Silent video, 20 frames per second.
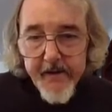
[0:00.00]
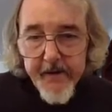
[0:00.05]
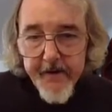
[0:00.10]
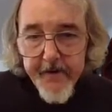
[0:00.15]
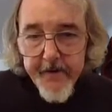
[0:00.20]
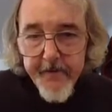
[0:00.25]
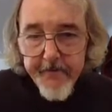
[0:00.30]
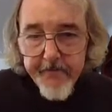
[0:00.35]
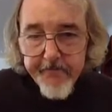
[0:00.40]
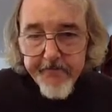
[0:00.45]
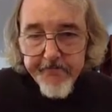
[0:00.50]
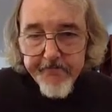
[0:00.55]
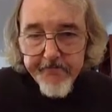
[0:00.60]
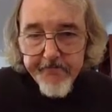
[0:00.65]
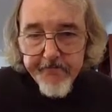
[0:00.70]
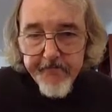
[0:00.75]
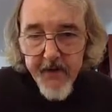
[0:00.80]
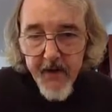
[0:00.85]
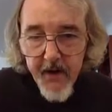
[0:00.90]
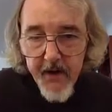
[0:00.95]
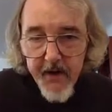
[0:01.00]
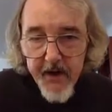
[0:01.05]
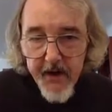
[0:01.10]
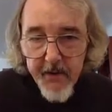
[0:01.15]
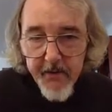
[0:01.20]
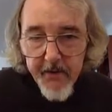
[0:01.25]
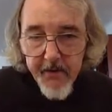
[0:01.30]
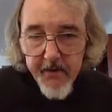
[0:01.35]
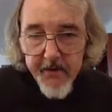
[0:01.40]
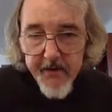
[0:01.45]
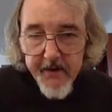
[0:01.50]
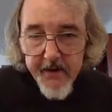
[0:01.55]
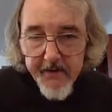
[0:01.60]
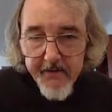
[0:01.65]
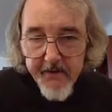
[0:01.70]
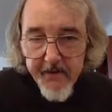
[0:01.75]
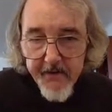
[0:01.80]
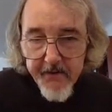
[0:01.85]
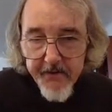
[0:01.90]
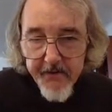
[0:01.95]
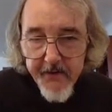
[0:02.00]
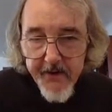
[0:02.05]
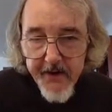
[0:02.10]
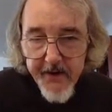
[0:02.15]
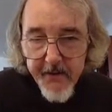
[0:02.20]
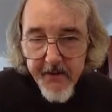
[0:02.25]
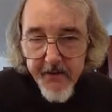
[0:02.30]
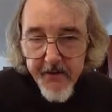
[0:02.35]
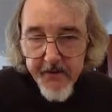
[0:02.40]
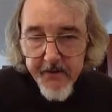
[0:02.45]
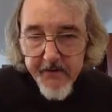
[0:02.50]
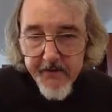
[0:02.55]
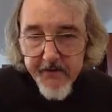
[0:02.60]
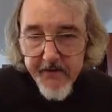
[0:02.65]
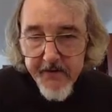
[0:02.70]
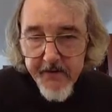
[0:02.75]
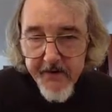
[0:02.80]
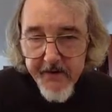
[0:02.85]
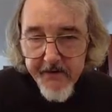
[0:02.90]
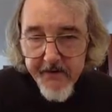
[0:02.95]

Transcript: um, an emerald. And if you have three emeralds,